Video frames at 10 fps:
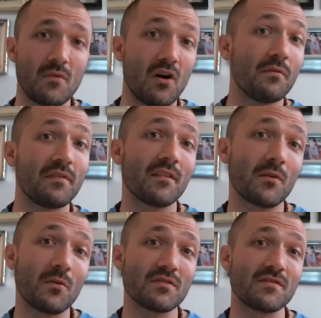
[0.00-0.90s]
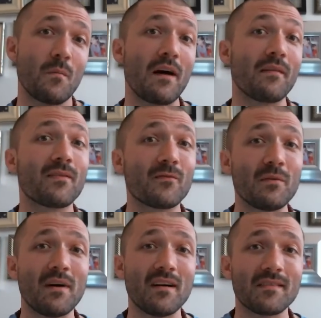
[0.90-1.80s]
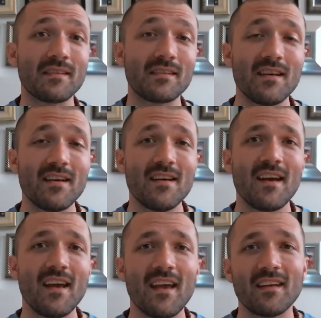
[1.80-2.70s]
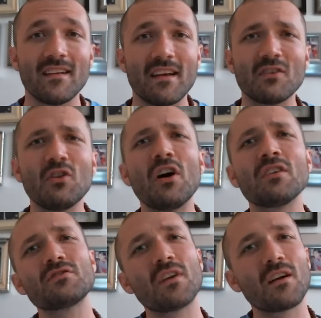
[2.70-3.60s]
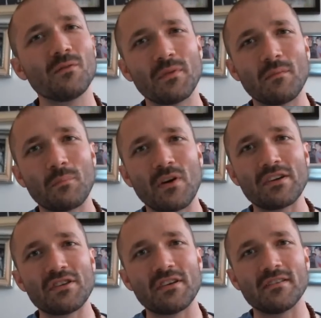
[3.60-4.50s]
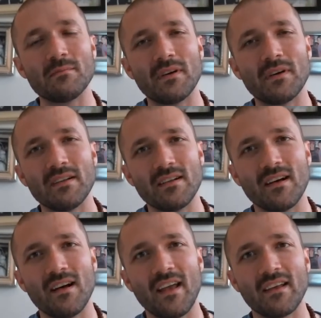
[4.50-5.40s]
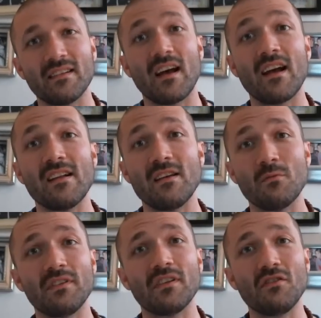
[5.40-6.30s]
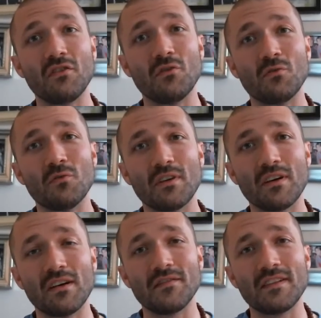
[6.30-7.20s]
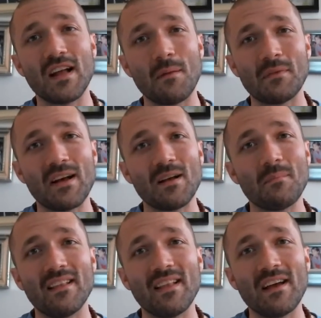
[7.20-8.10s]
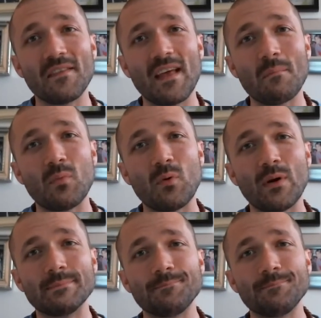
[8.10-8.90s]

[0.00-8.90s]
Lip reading: all in the course of about 3 months. And I had long struggled with depression, but anxiety was a new phenomenon in my life at that point.